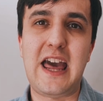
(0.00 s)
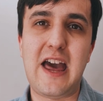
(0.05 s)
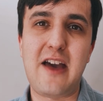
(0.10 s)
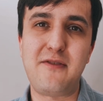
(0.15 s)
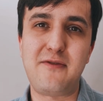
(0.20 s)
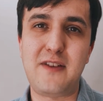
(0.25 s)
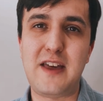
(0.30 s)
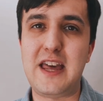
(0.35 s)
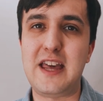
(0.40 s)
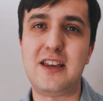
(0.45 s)

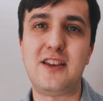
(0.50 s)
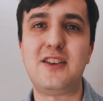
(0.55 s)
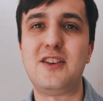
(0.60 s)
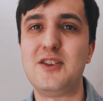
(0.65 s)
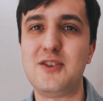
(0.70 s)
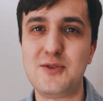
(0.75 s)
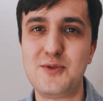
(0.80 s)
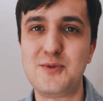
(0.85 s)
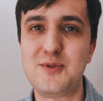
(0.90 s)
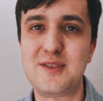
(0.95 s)

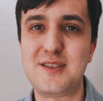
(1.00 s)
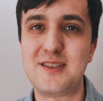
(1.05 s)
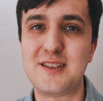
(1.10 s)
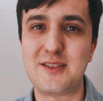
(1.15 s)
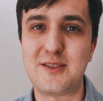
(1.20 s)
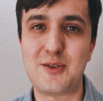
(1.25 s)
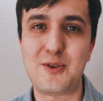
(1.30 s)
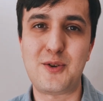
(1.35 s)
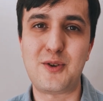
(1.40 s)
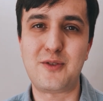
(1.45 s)
FAQs
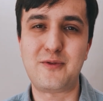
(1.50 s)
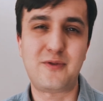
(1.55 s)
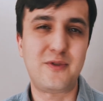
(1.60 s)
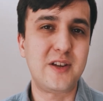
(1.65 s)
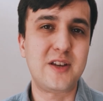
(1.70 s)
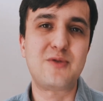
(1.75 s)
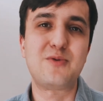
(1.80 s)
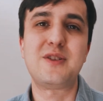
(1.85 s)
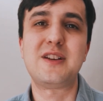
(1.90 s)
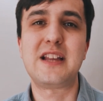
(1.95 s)
or
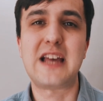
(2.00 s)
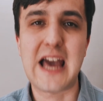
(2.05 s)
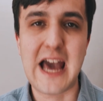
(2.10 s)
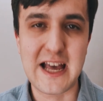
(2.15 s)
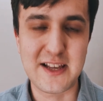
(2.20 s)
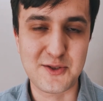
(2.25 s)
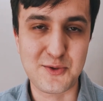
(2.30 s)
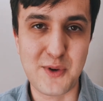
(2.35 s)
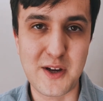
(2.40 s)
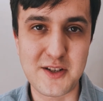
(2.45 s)
frequently
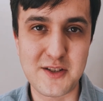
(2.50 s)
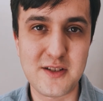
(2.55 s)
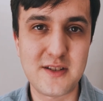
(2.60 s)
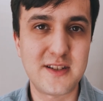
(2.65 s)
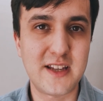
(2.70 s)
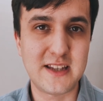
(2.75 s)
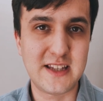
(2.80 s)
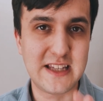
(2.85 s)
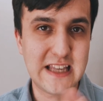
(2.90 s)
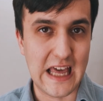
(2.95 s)
asked
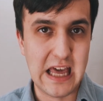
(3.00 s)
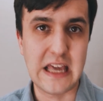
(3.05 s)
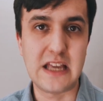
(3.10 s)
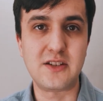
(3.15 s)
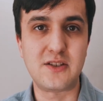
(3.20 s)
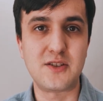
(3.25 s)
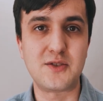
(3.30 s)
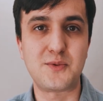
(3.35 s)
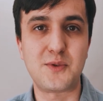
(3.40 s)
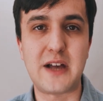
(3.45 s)
questions that the
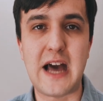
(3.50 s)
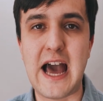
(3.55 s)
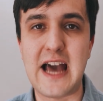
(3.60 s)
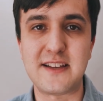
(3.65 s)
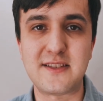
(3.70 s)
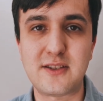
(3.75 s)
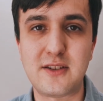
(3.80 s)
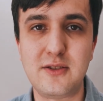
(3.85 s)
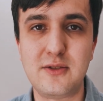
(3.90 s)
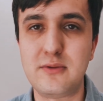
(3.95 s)
agents will
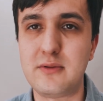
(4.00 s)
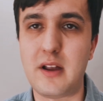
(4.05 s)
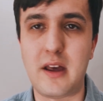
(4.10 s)
ask you,